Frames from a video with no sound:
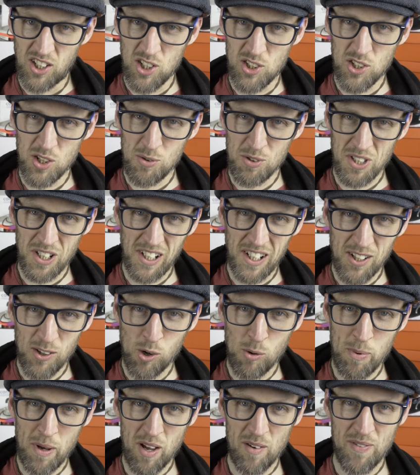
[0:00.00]
Could do with a
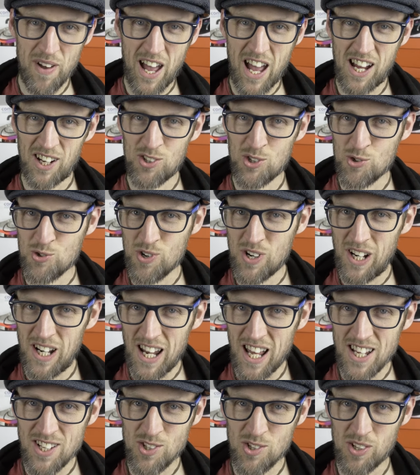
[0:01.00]
little bit of extra
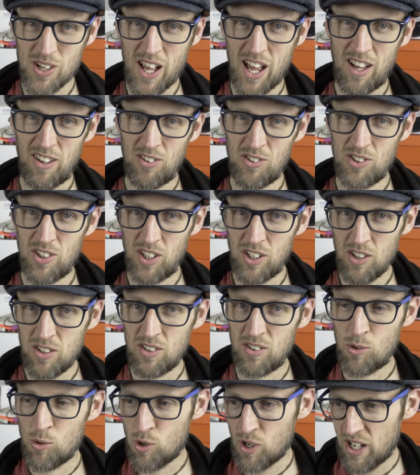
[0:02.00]
lace length. I
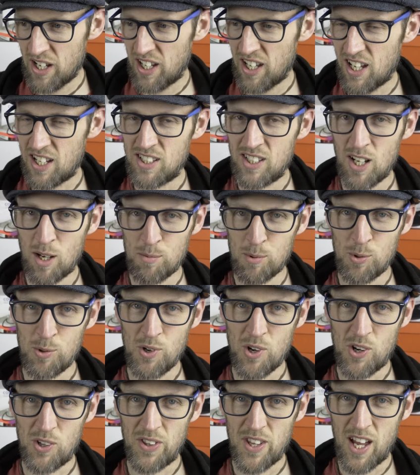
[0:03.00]
couldn't quite get a double
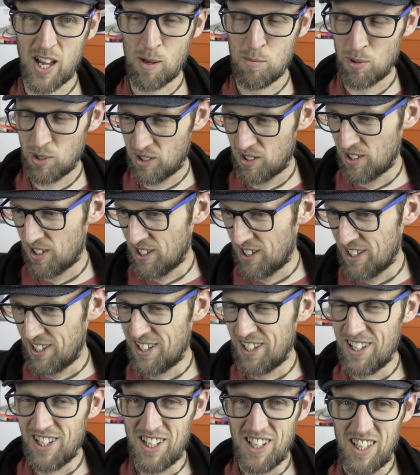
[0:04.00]
knot there, but
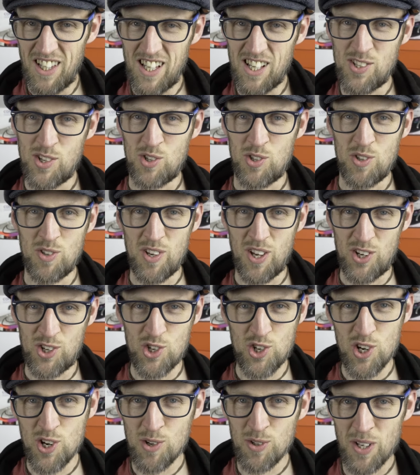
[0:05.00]
this isn't a
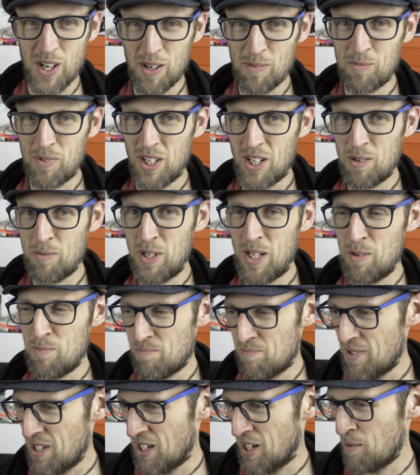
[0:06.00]
shoe that I'm going to be,
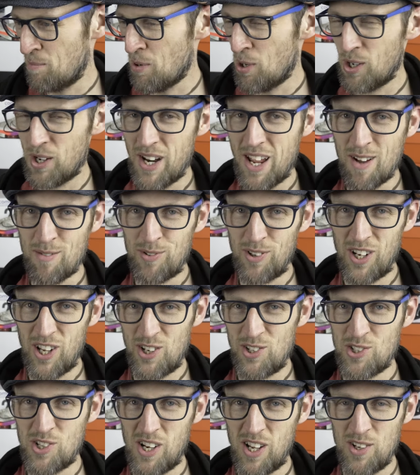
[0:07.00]
you know, pulling out for
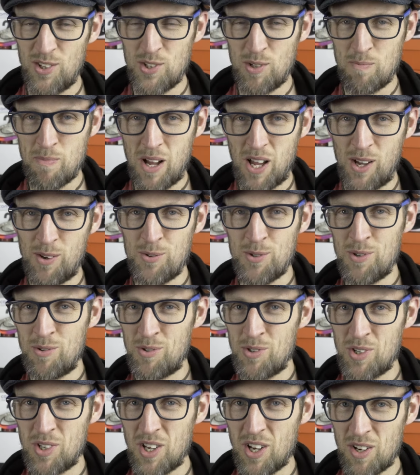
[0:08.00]
loads and loads of miles. It
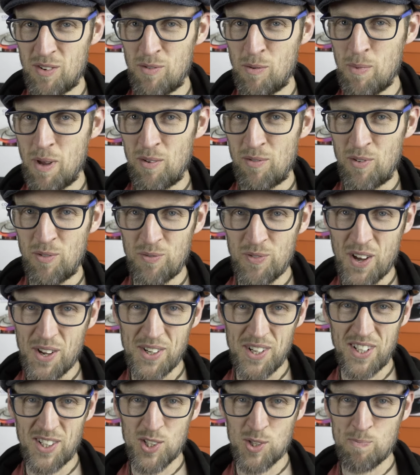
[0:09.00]
was kind of a bit of a
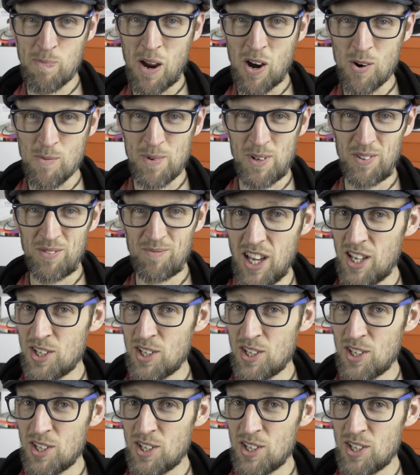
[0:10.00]
fun experiment.